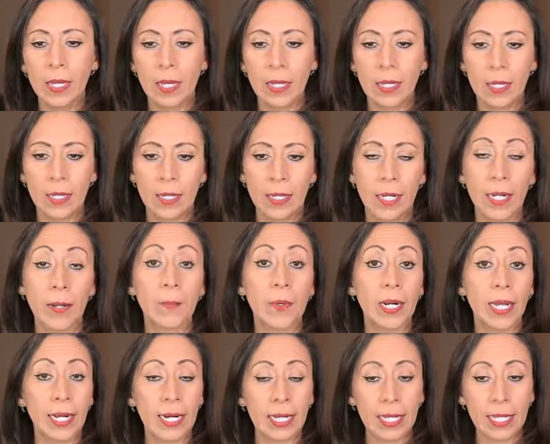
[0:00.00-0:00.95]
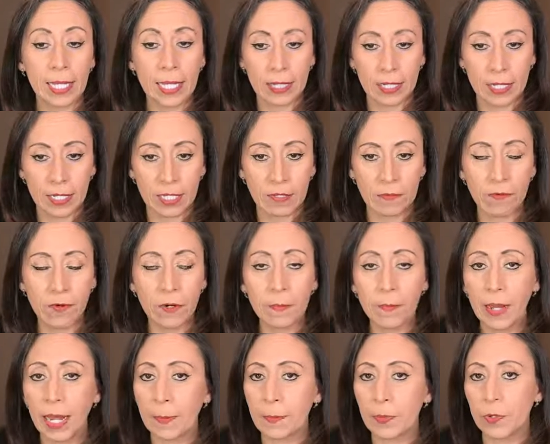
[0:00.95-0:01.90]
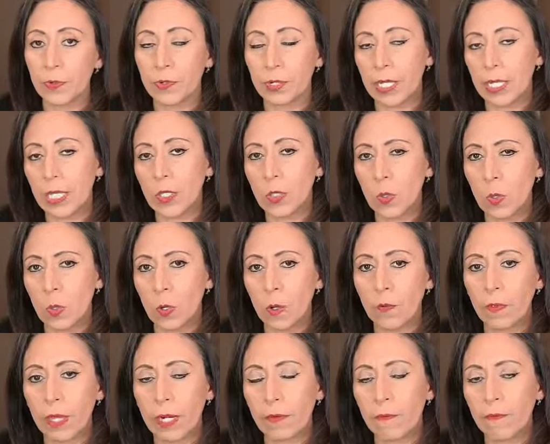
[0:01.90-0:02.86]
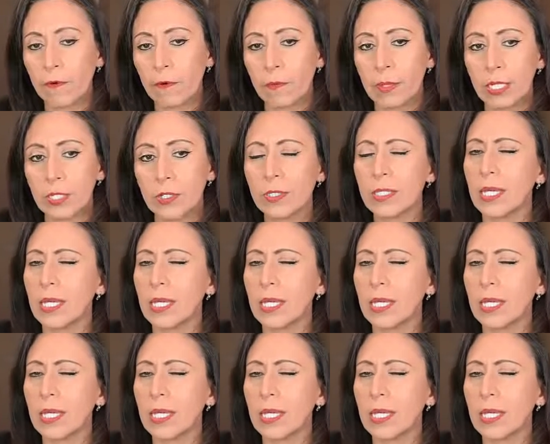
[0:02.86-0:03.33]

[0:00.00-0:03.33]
And I'm going to click a transform. I'm not ready to load that information.